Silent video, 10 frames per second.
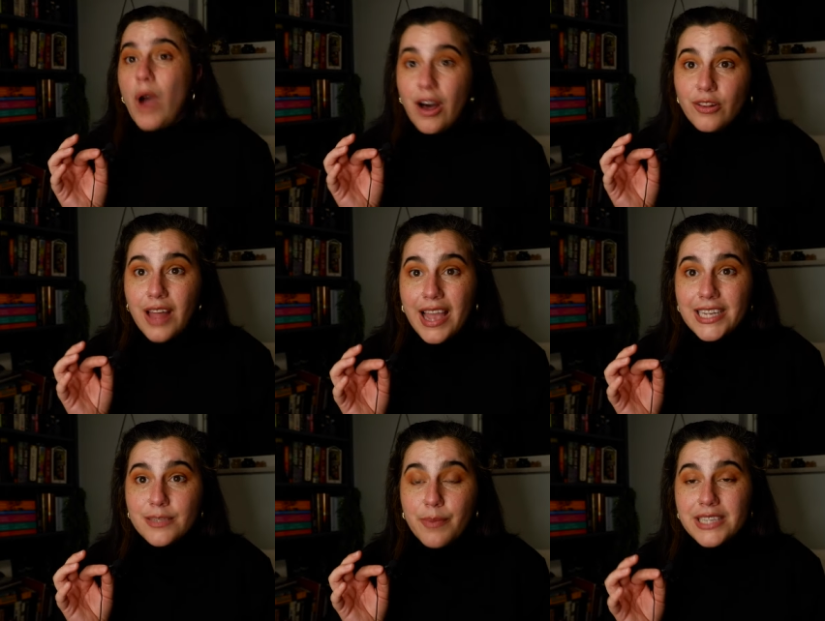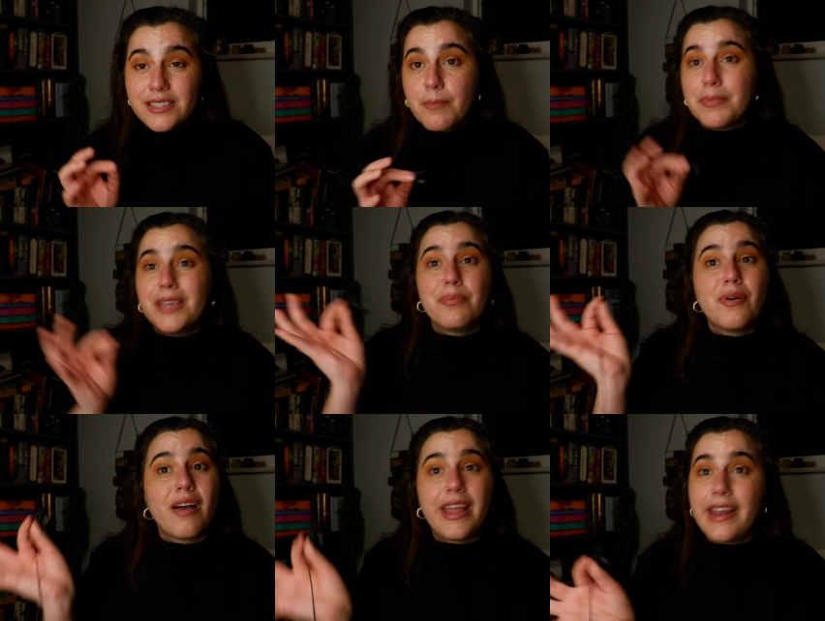well liked by some
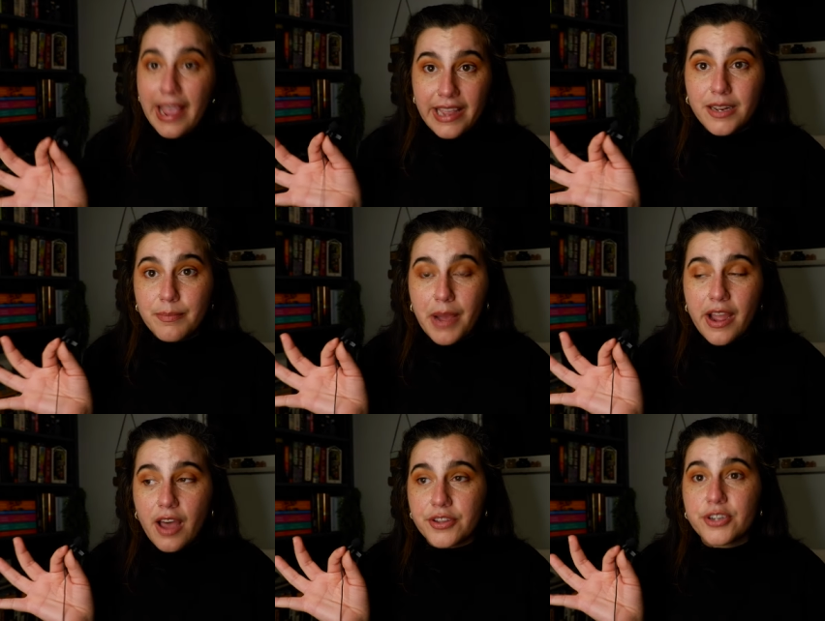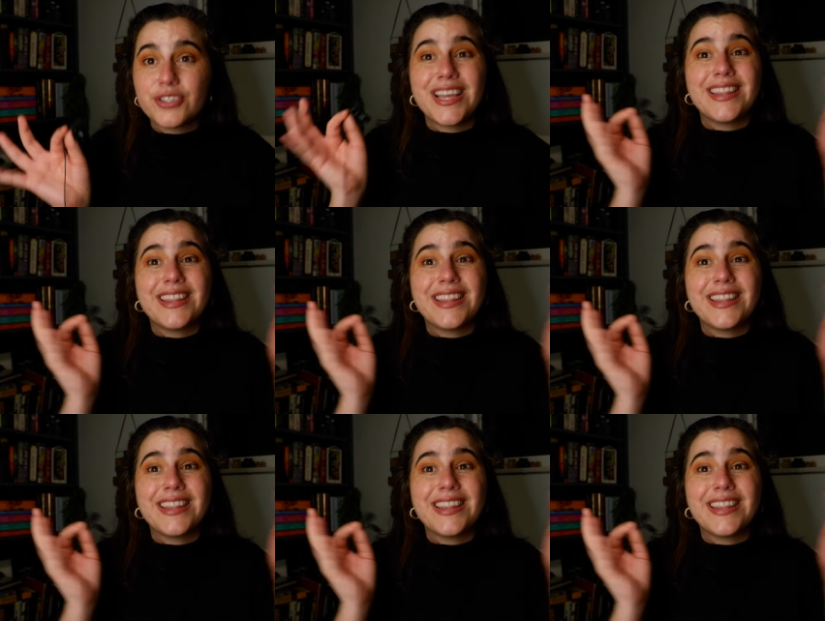people and hated by others,